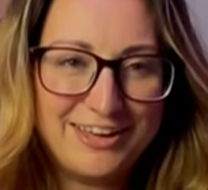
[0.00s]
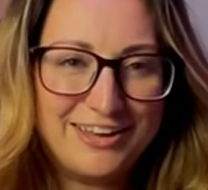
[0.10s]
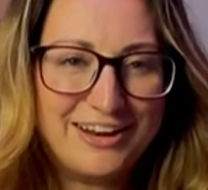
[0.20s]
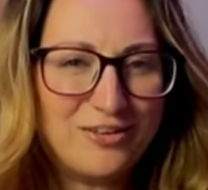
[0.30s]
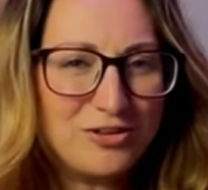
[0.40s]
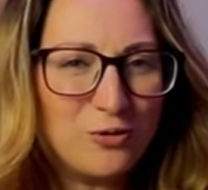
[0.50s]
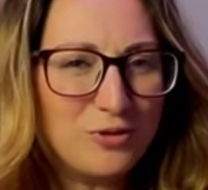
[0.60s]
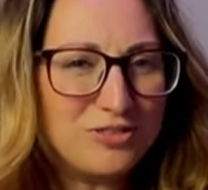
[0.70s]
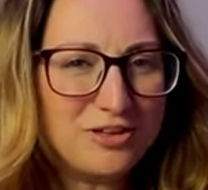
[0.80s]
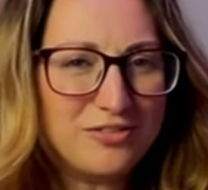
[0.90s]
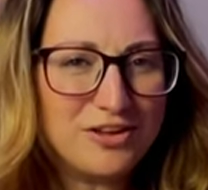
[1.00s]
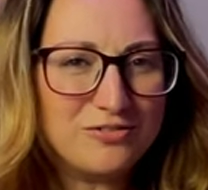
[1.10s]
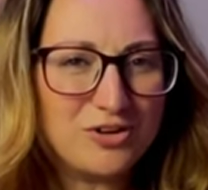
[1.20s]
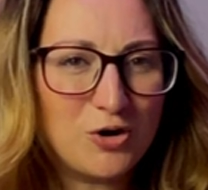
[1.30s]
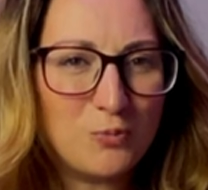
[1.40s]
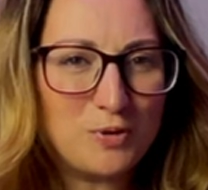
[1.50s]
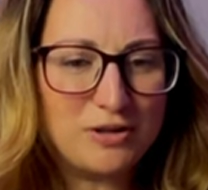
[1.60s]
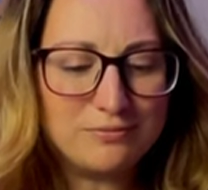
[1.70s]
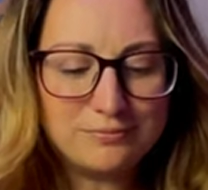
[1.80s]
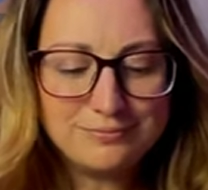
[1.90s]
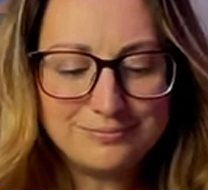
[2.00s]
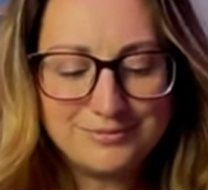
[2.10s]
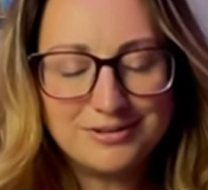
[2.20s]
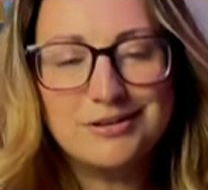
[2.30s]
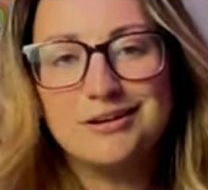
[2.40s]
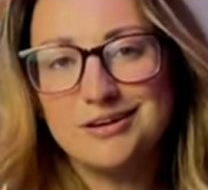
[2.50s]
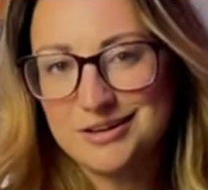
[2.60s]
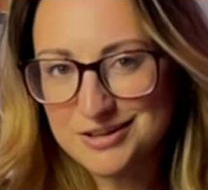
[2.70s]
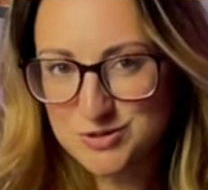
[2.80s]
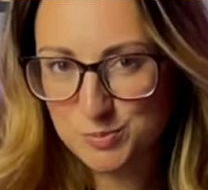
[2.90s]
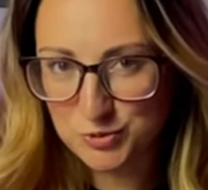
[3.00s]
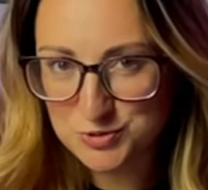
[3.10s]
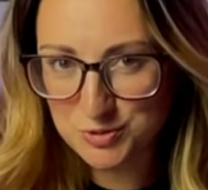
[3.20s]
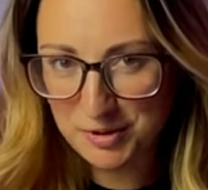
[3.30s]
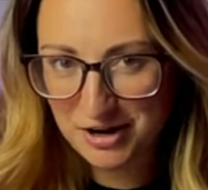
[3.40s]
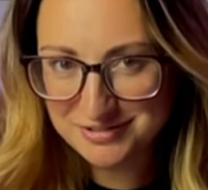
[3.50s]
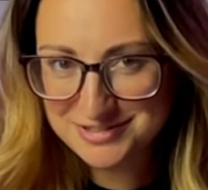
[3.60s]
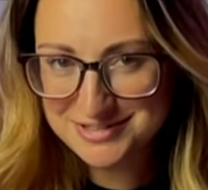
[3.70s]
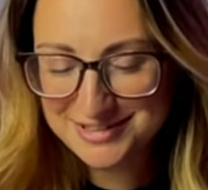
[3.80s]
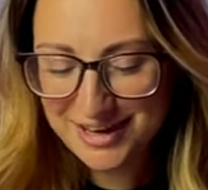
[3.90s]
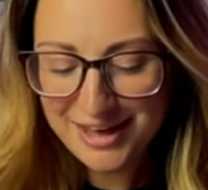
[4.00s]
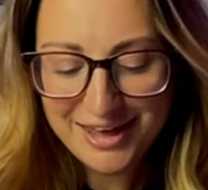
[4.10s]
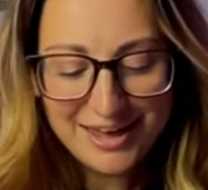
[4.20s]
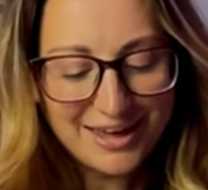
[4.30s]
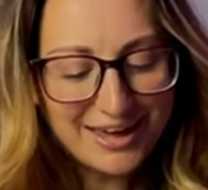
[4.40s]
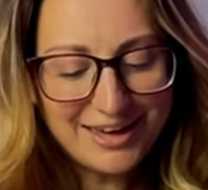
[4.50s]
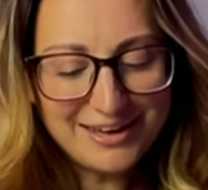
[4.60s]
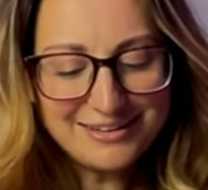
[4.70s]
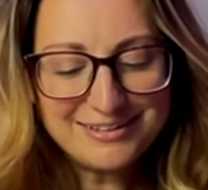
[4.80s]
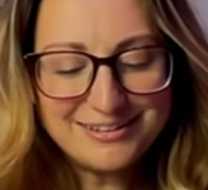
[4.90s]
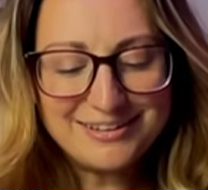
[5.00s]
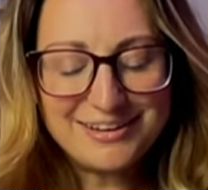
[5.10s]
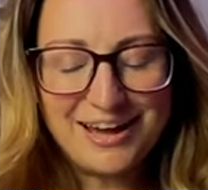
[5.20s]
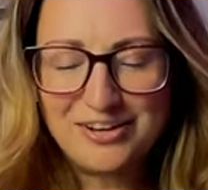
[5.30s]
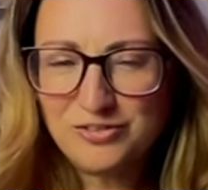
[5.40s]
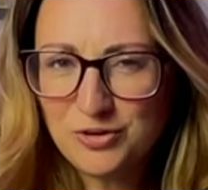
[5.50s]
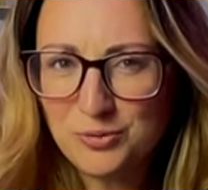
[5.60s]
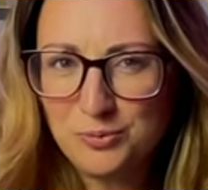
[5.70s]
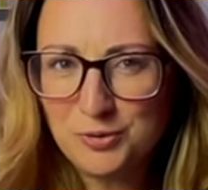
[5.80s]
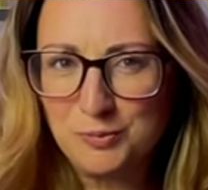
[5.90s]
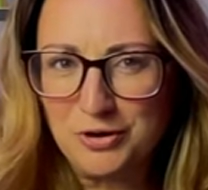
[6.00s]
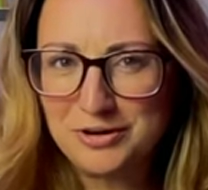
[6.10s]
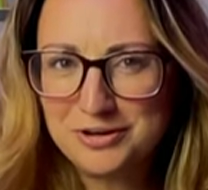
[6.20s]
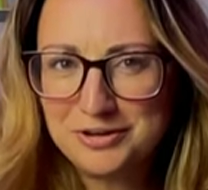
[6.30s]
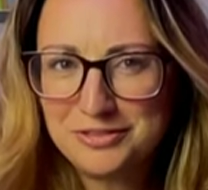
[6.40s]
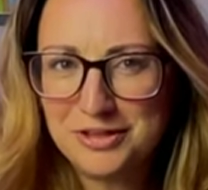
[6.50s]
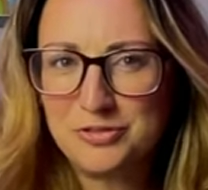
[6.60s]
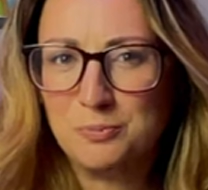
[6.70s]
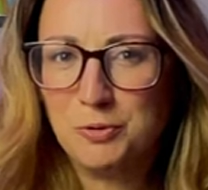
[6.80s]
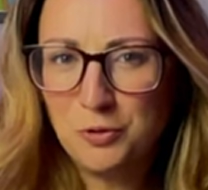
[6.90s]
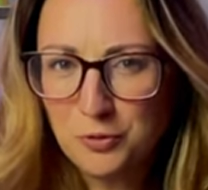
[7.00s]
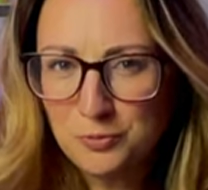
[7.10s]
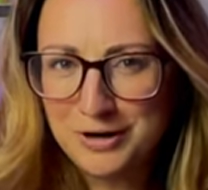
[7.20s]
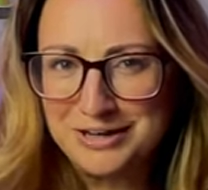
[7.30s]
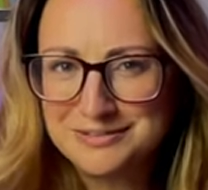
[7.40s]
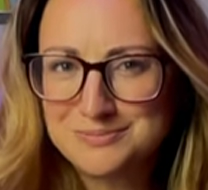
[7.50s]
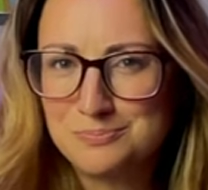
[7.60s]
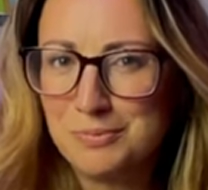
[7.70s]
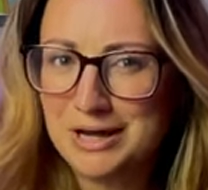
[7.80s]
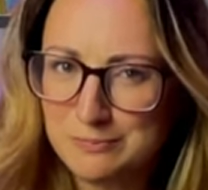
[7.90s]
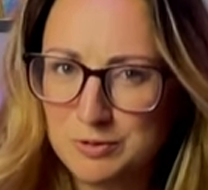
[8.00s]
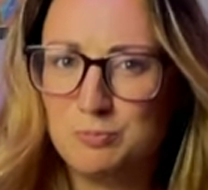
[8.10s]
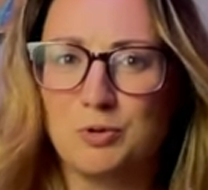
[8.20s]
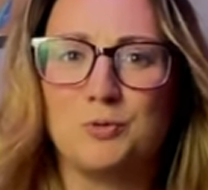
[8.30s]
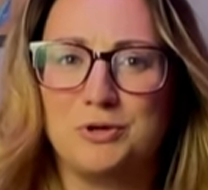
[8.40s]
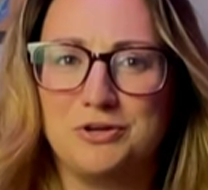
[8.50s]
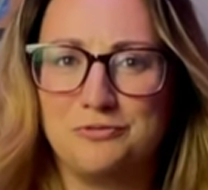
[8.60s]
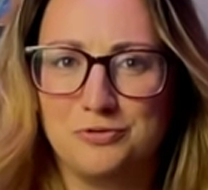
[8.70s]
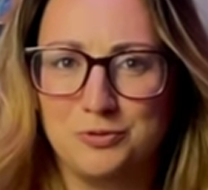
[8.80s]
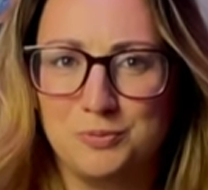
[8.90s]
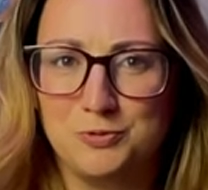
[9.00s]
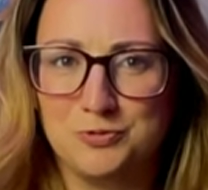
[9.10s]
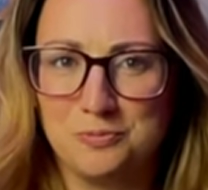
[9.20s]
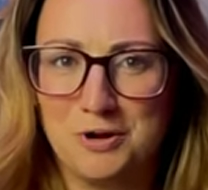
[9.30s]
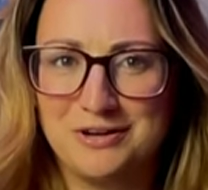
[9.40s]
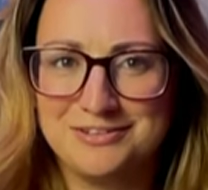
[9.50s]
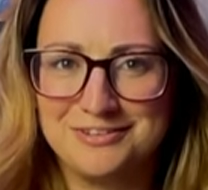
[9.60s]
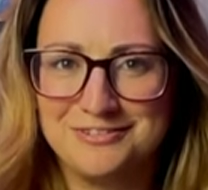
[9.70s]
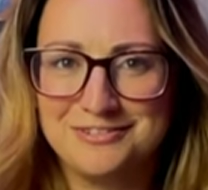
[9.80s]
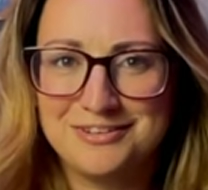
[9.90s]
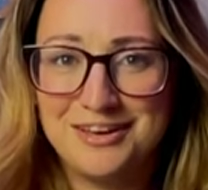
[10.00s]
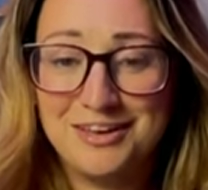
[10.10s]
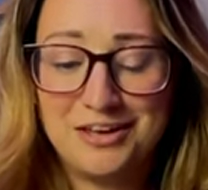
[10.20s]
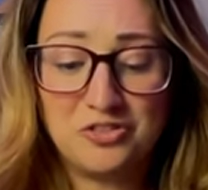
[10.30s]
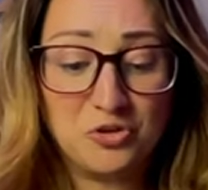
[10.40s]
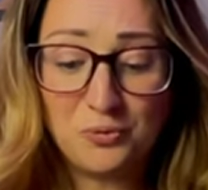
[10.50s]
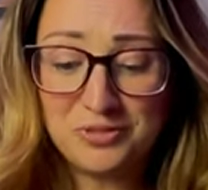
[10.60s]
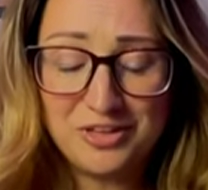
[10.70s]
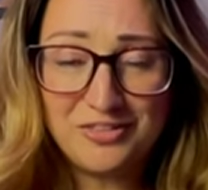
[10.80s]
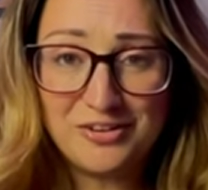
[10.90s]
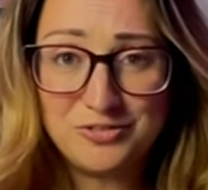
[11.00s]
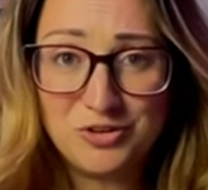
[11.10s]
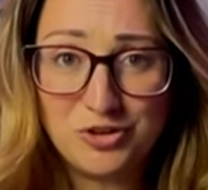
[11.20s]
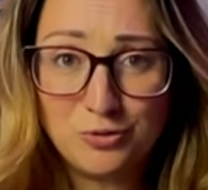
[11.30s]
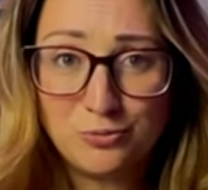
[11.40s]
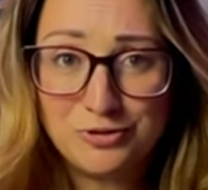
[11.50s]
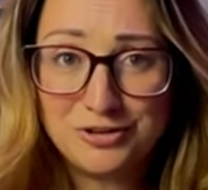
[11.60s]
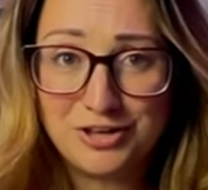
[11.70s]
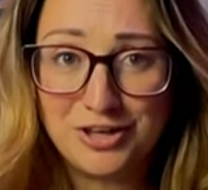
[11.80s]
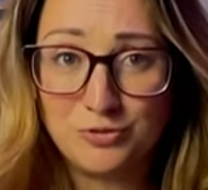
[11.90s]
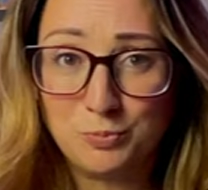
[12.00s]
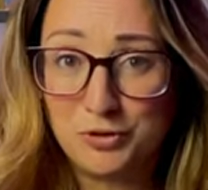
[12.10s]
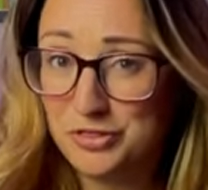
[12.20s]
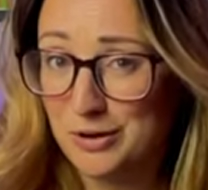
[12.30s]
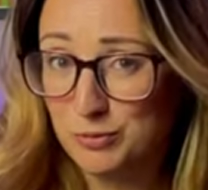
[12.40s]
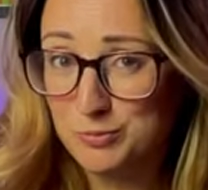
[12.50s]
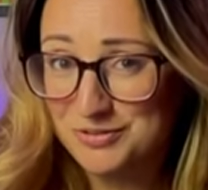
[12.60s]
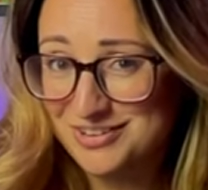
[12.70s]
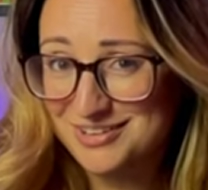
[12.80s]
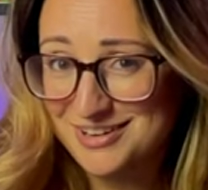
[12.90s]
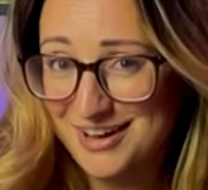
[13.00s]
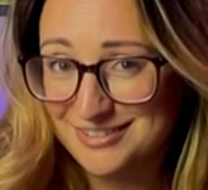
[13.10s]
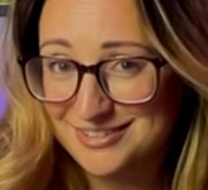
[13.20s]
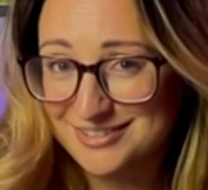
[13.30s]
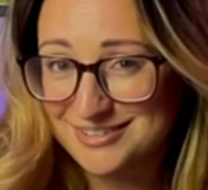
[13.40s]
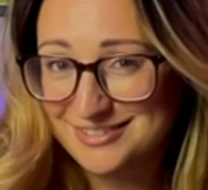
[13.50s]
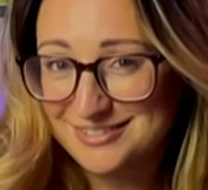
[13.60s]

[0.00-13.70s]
Now the only thing left to open is a booster box. And I've heard a rumor that the pull rates might be broken for the booster boxes. And the only thing left to do is put that rumor to the test.